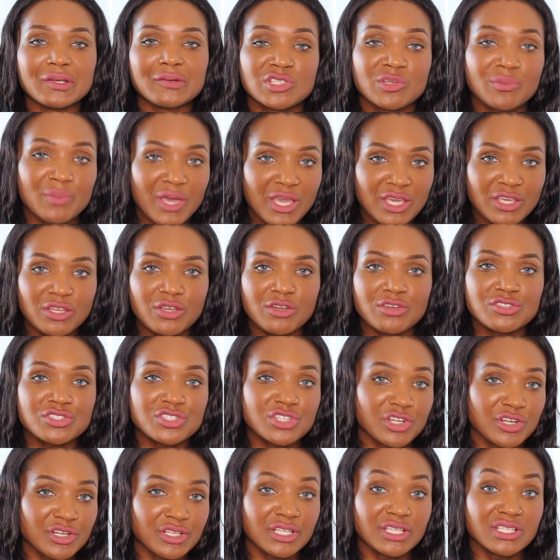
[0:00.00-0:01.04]
to make your
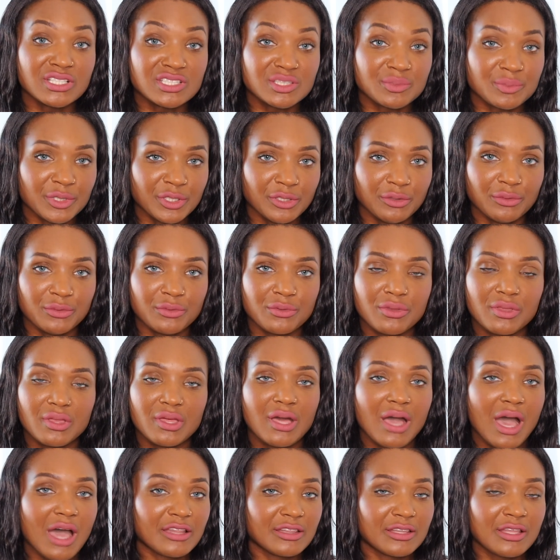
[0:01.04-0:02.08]
journey smooth.
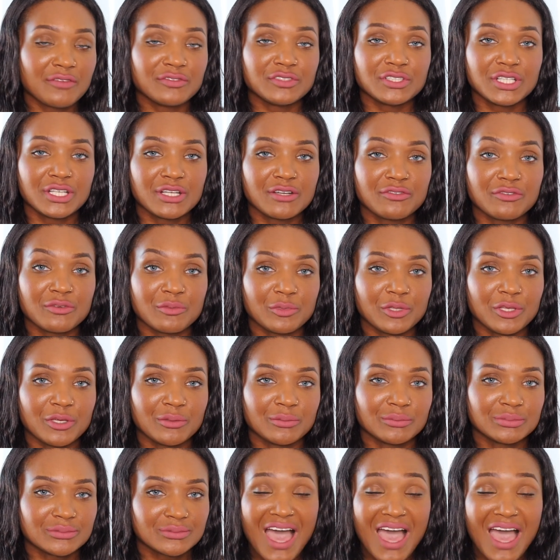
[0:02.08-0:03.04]
I'd love to hear from you.